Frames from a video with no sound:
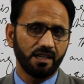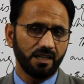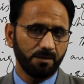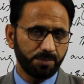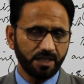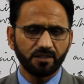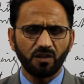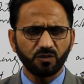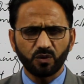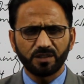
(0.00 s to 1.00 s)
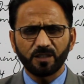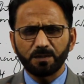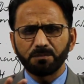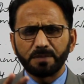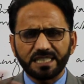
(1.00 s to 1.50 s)
A paragraph should not
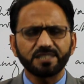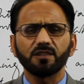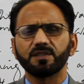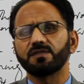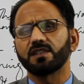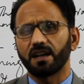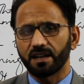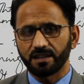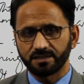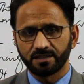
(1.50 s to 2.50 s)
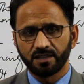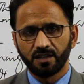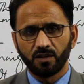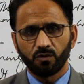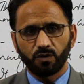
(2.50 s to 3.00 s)
be the mixture of different ideas.
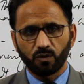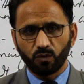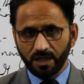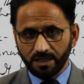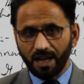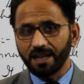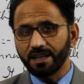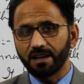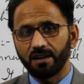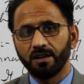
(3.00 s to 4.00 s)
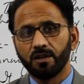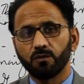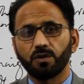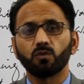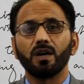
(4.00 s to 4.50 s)
For one idea,
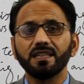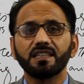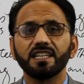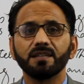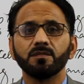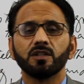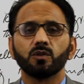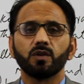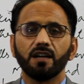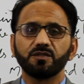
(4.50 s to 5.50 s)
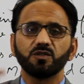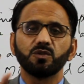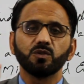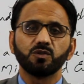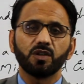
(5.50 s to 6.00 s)
for one theme, you have
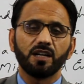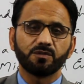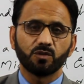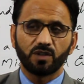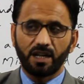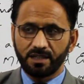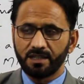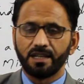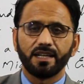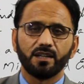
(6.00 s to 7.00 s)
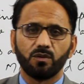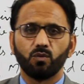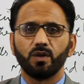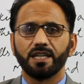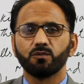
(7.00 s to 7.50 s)
to write
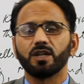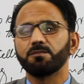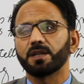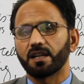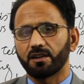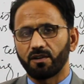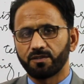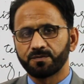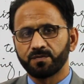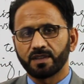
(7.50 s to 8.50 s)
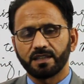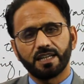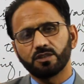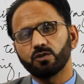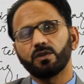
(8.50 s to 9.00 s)
in one paragraph.
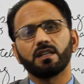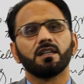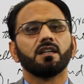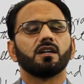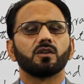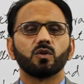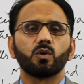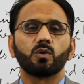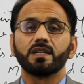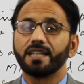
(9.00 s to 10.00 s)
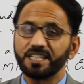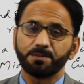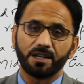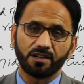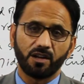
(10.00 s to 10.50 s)
Then you will go to the next
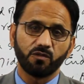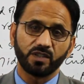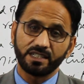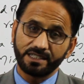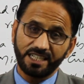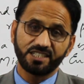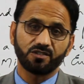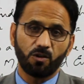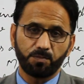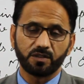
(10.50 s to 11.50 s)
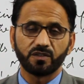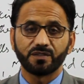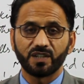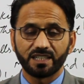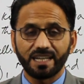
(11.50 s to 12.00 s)
paragraph for the next topic,
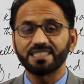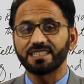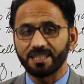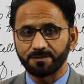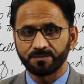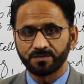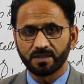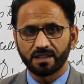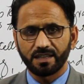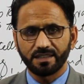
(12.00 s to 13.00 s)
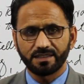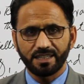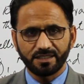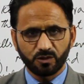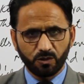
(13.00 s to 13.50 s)
for the next theme. And
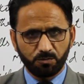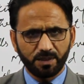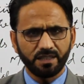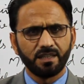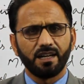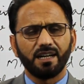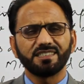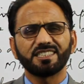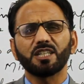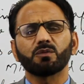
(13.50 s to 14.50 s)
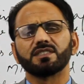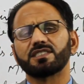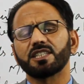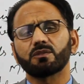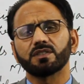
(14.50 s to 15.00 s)
there should be a
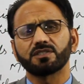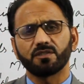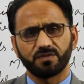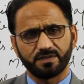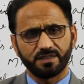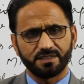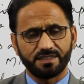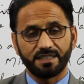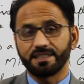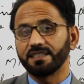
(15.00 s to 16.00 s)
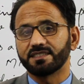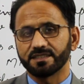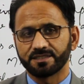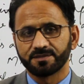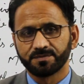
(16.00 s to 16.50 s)
sequence of
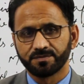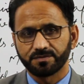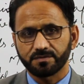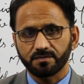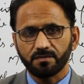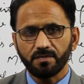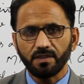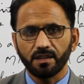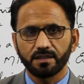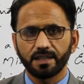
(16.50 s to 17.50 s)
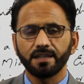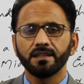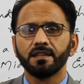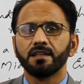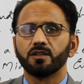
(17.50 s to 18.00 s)
sentences.
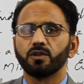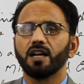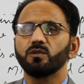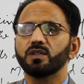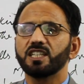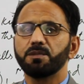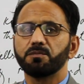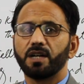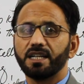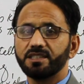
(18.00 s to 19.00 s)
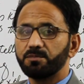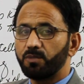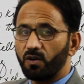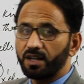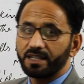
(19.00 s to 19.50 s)
Then you have to keep in mind the
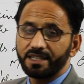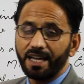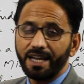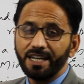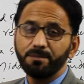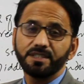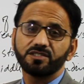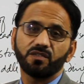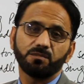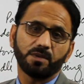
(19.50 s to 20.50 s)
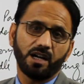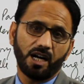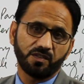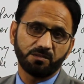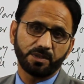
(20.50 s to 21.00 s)
body, the elements
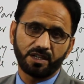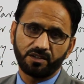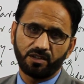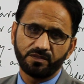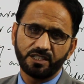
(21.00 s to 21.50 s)
of the paragraph.